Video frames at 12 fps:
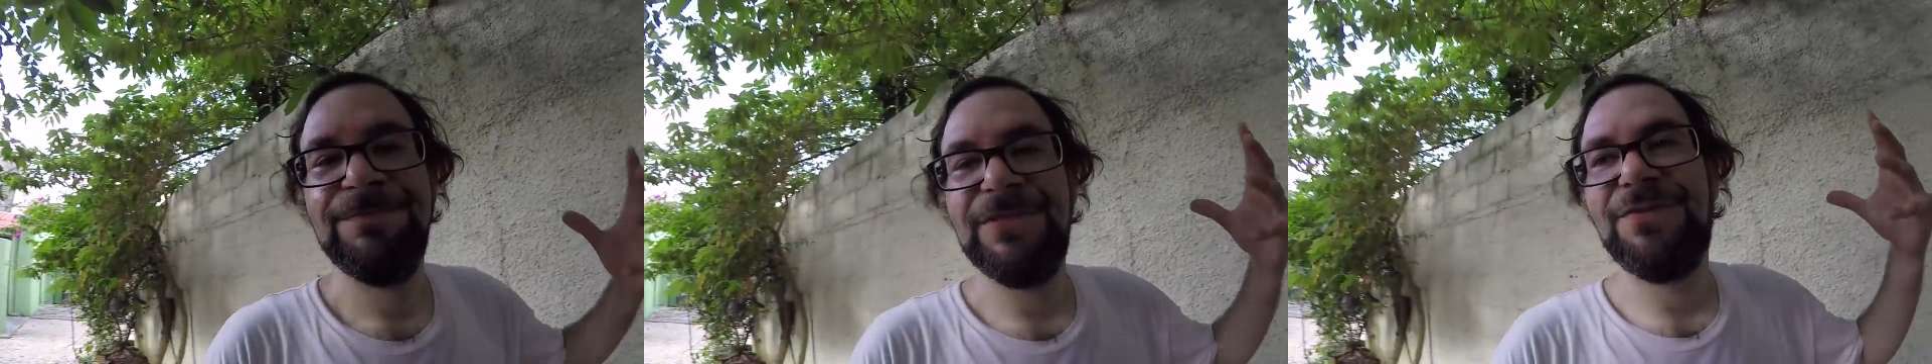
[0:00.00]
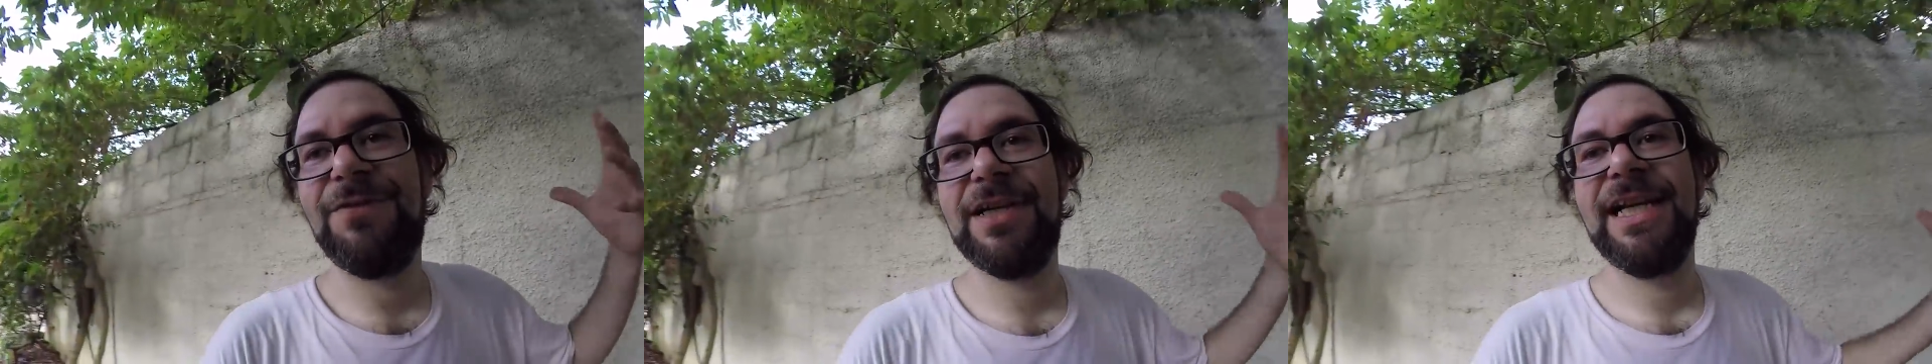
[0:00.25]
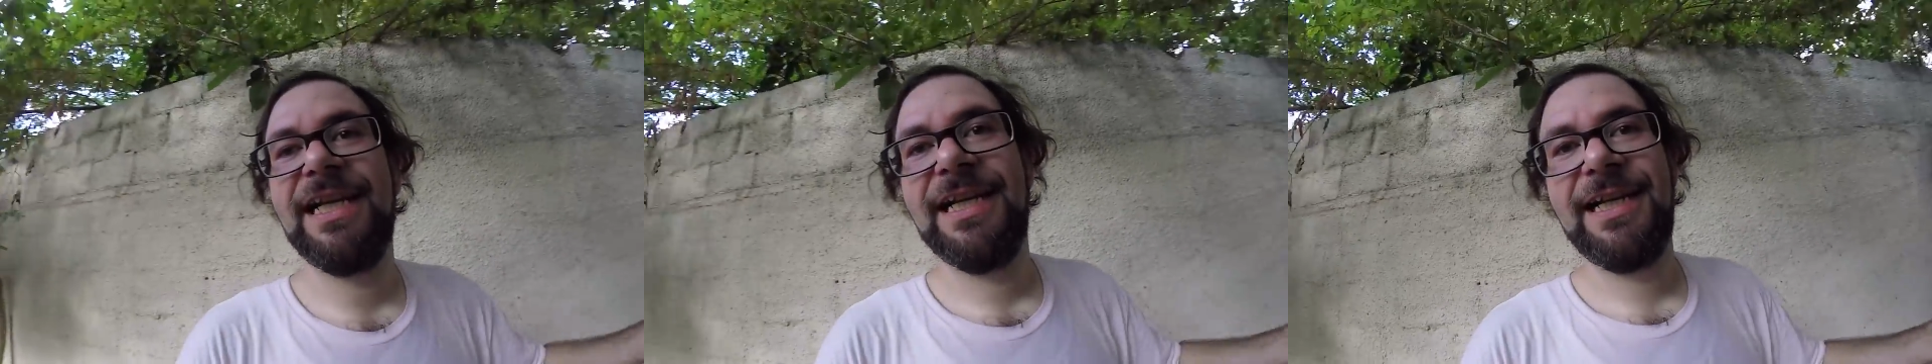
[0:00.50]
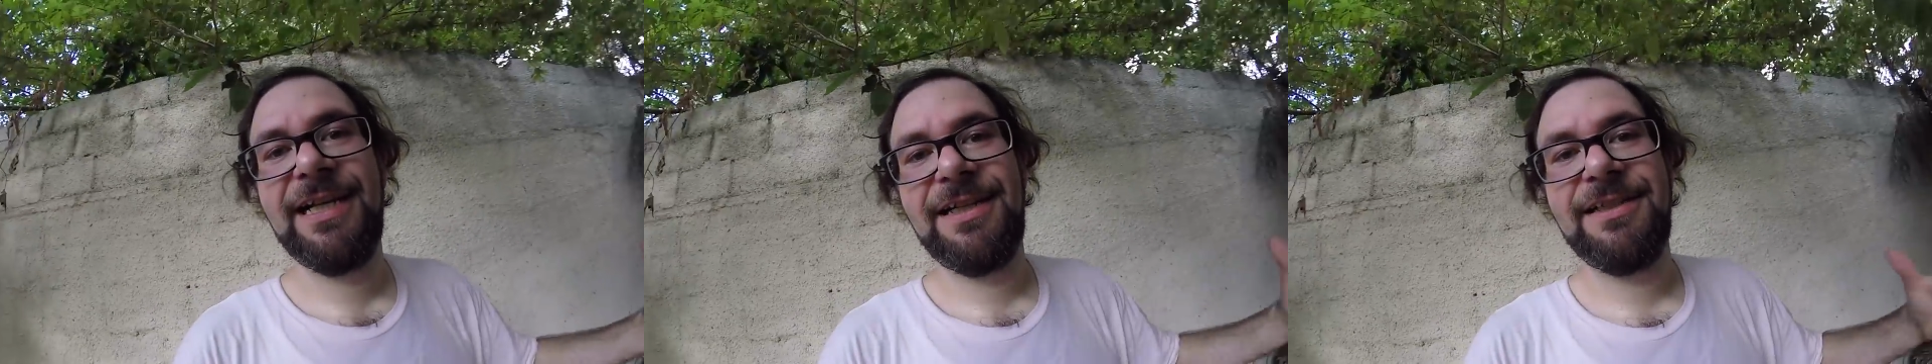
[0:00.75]
the fucking
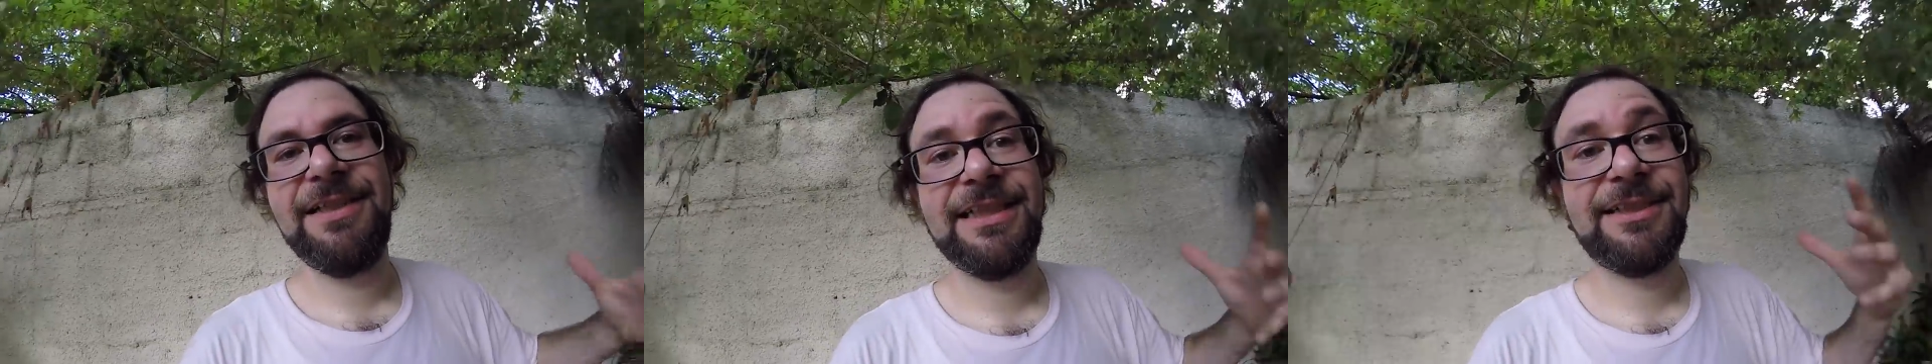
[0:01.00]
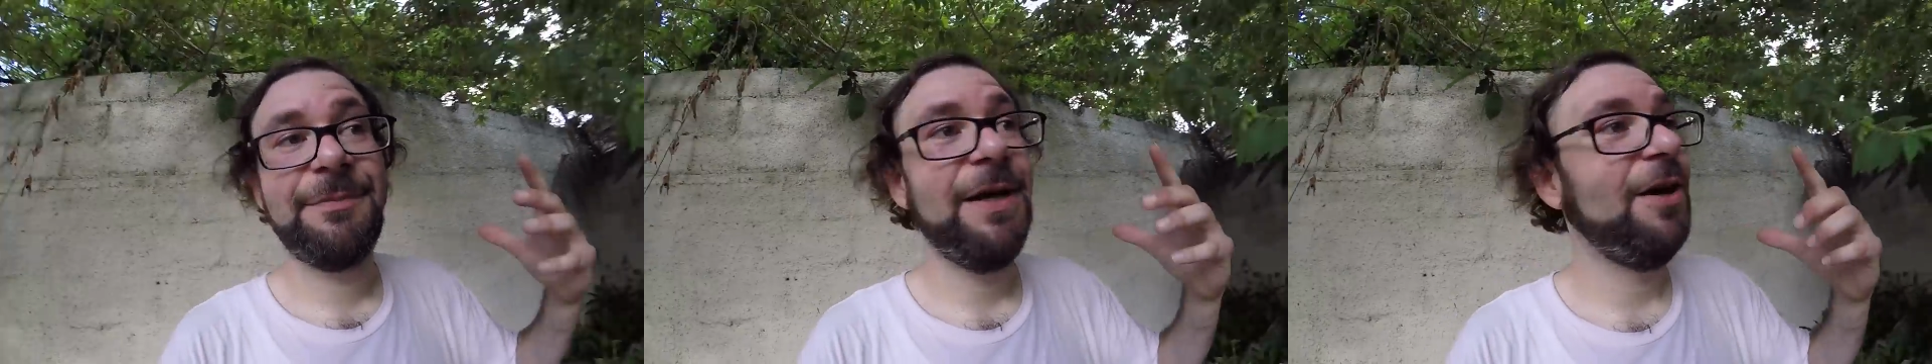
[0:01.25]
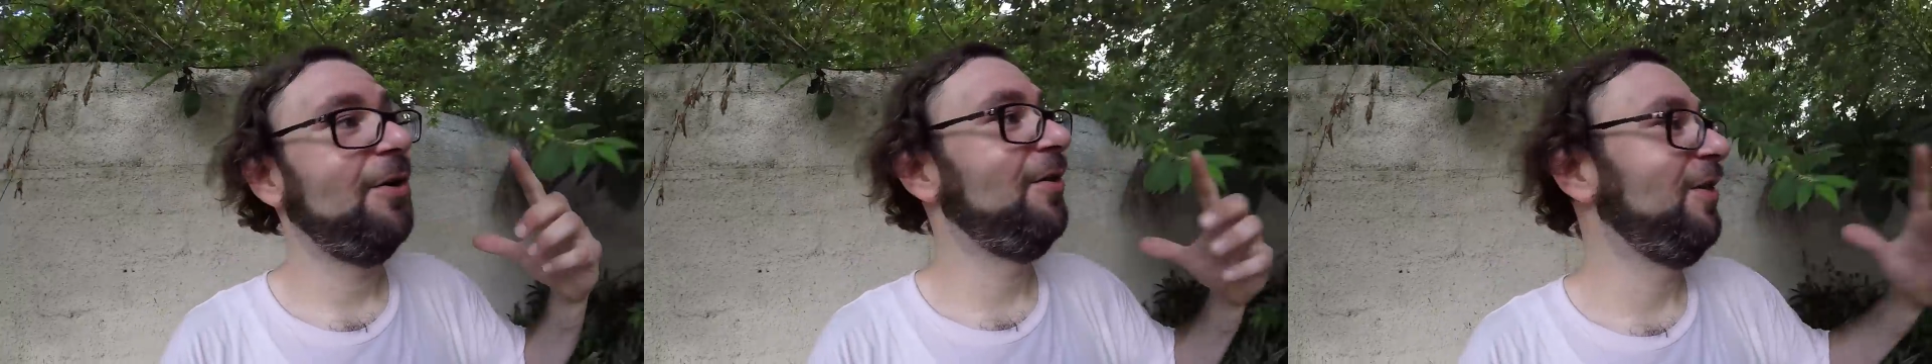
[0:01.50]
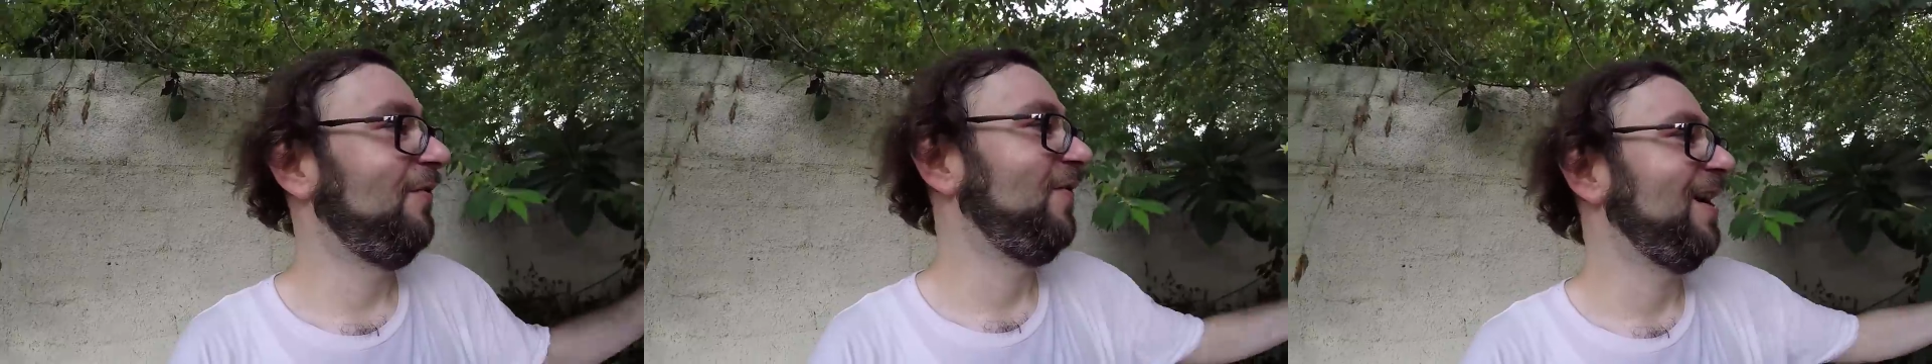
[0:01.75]
air, you can smell
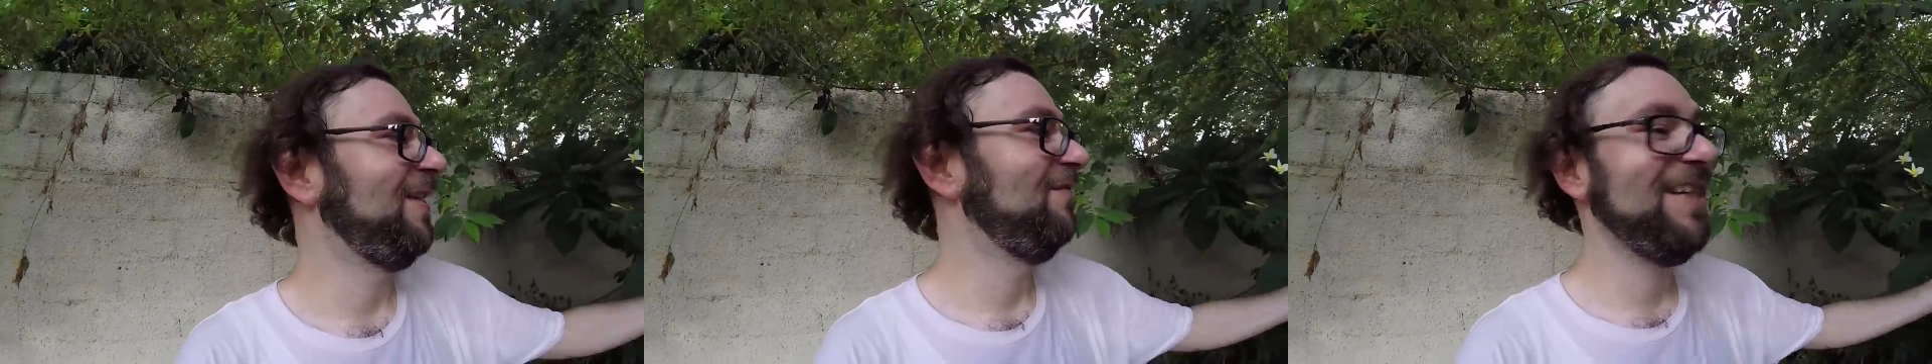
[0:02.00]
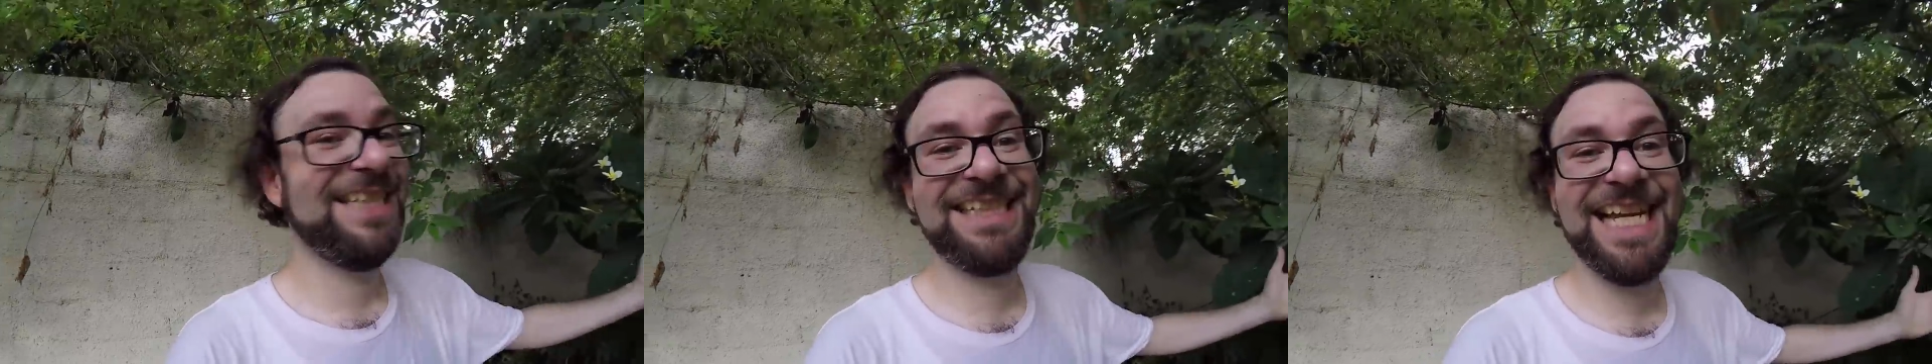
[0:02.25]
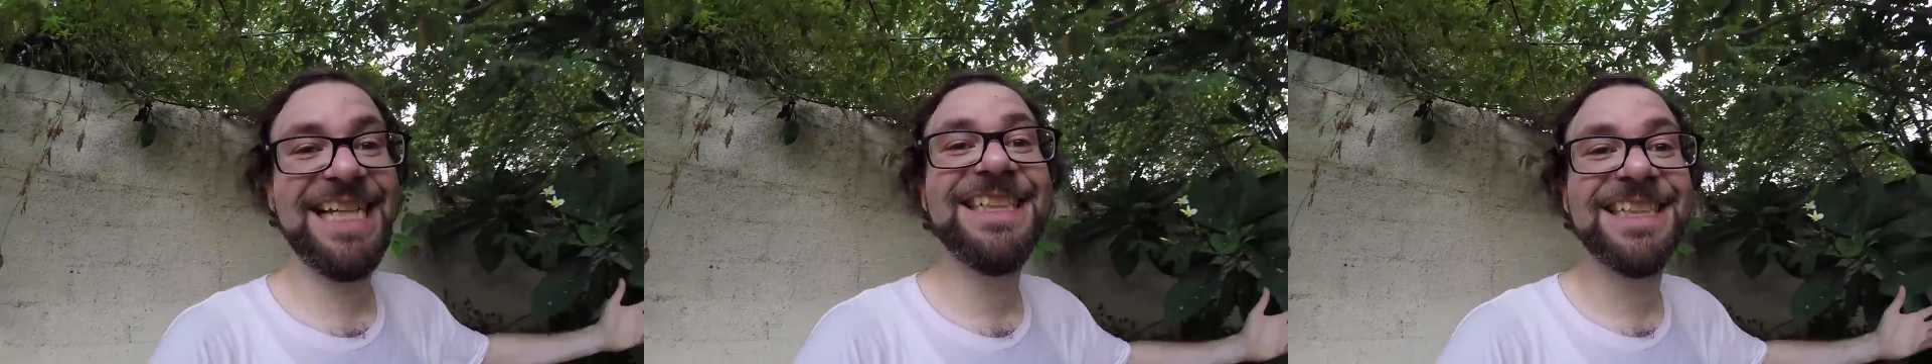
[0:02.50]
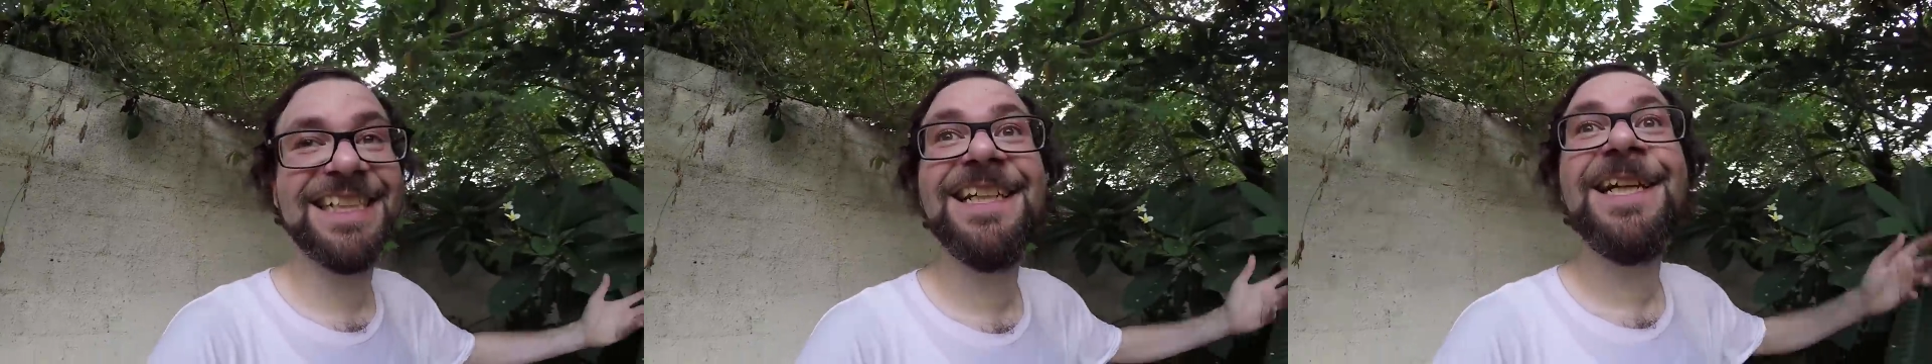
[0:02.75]
the fucking
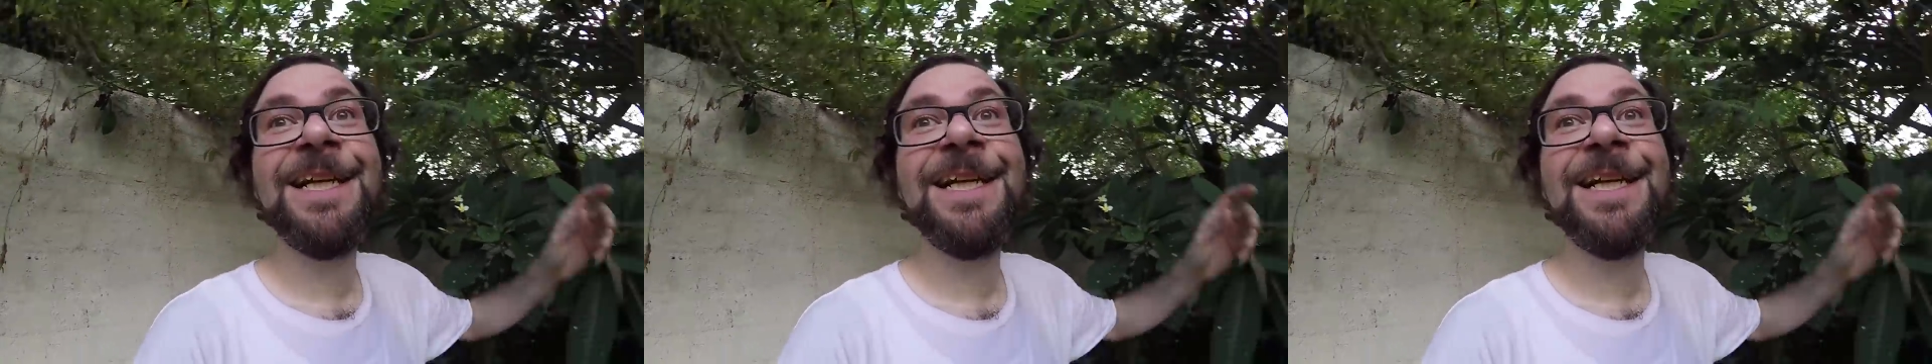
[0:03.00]
vegetation,